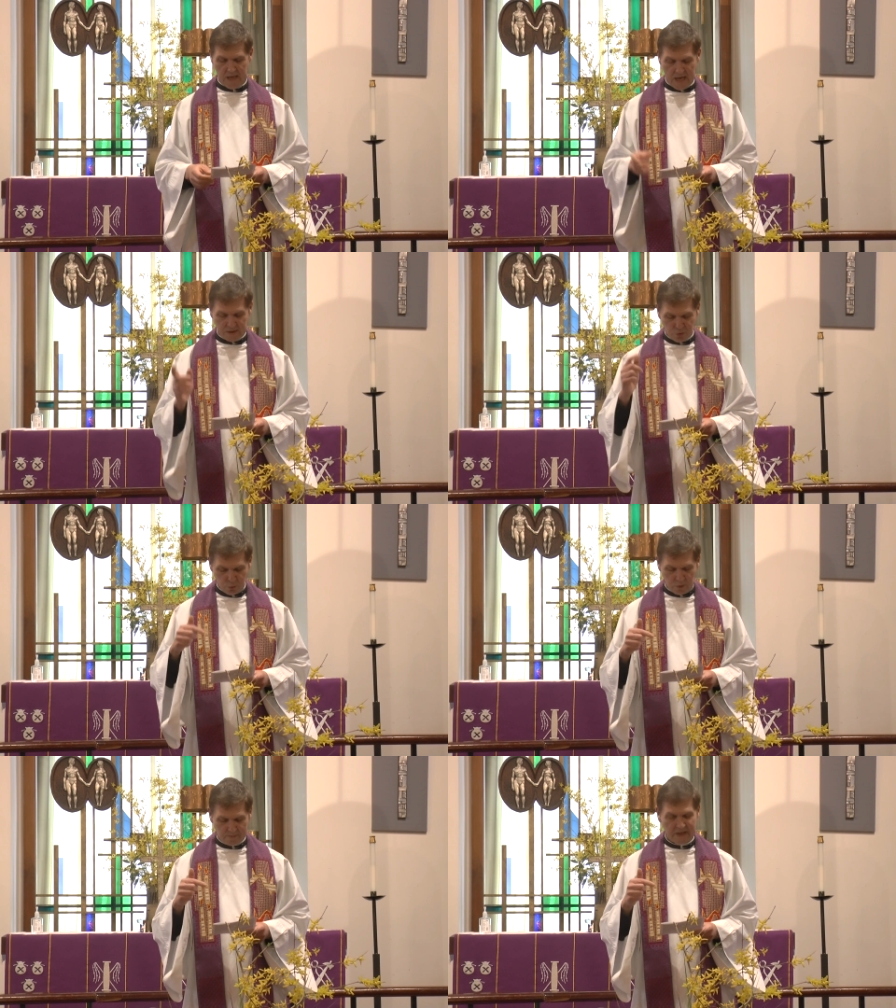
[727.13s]
And
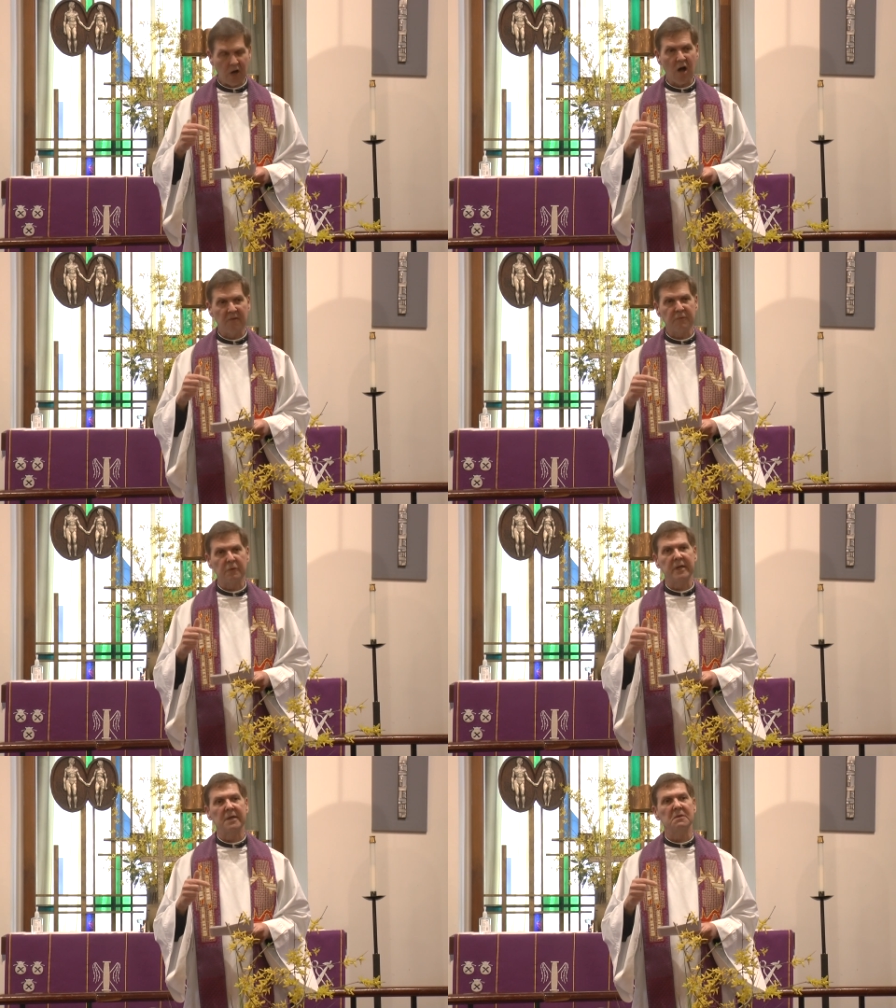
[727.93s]
who will be
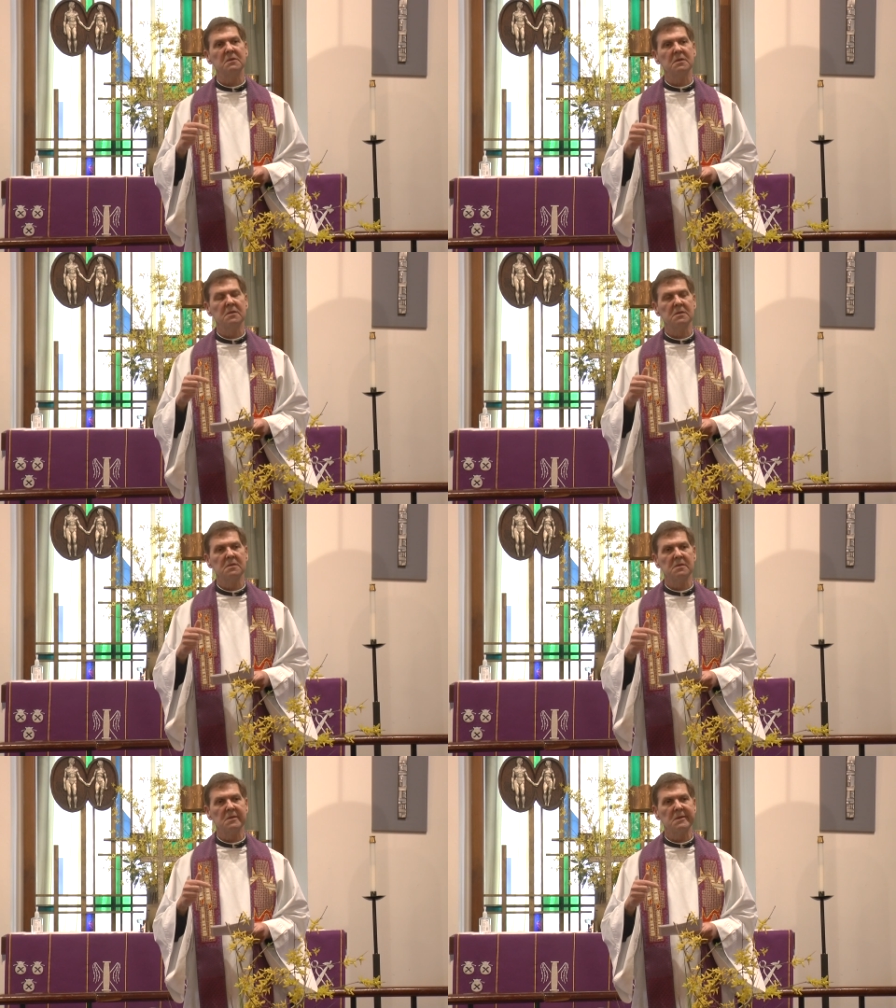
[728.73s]
offering
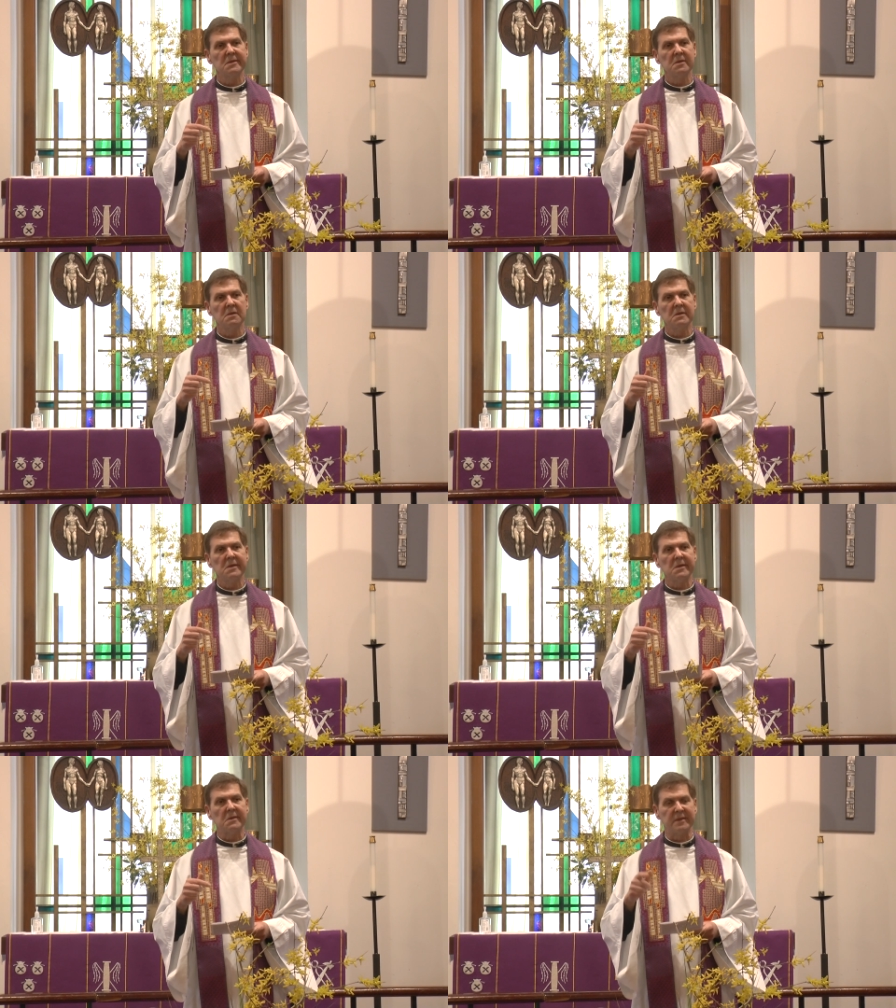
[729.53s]

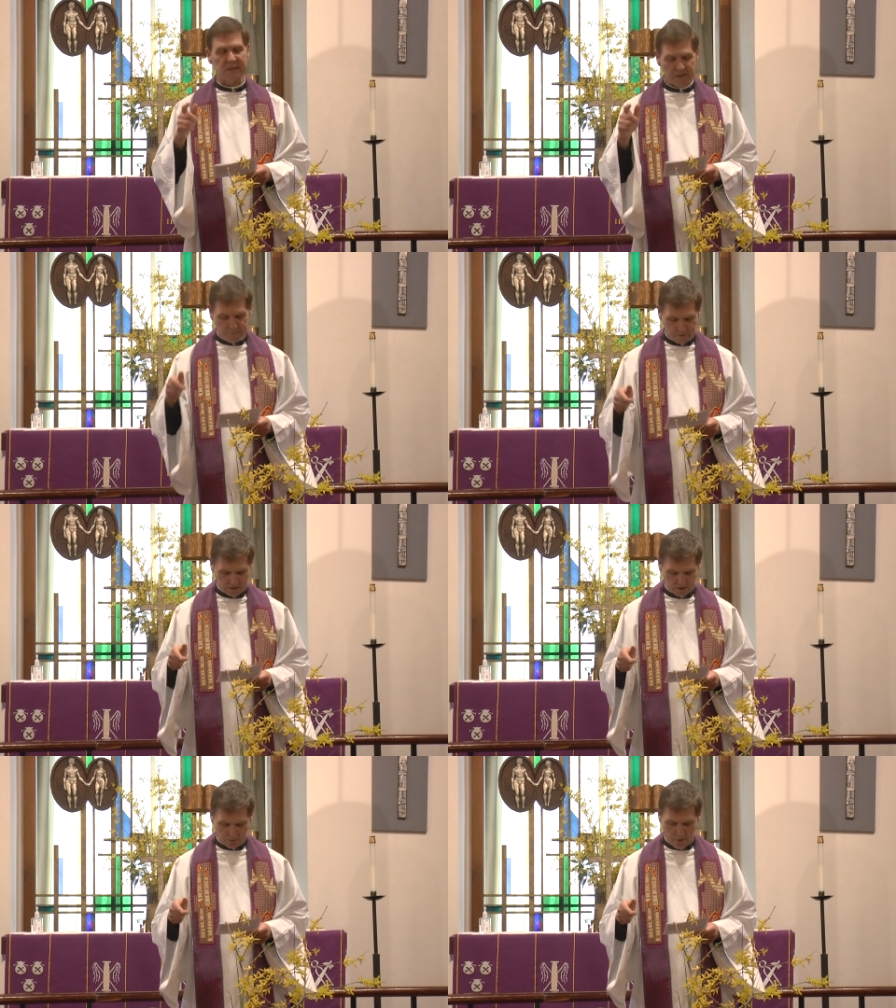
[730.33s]
the
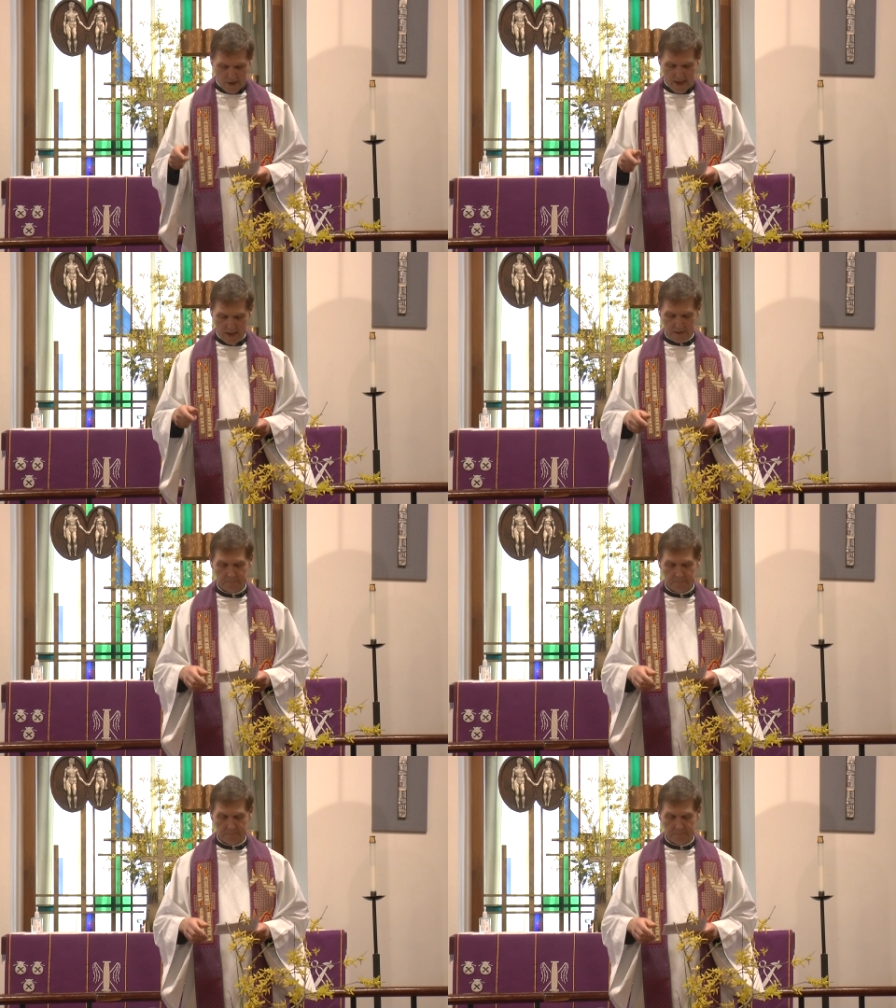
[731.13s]
difficult way